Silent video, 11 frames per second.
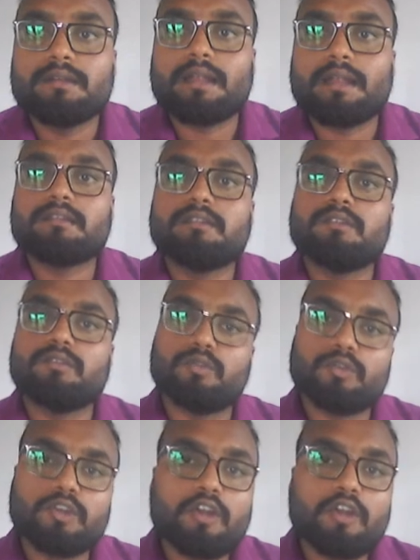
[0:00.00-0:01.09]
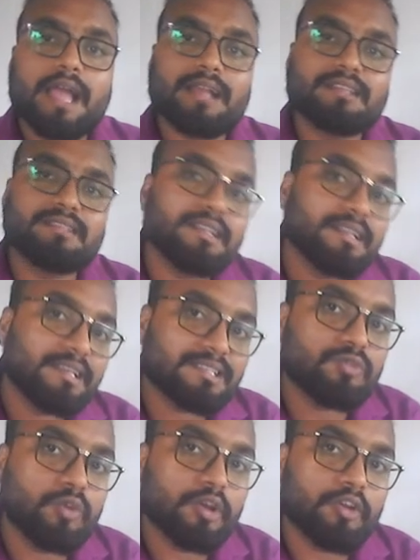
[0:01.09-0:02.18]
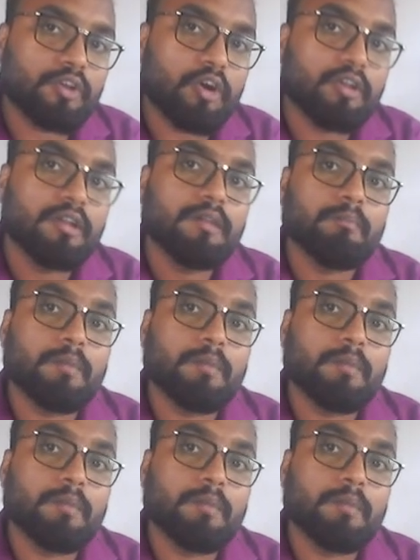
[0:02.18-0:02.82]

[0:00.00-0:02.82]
that no doubt the action is going on,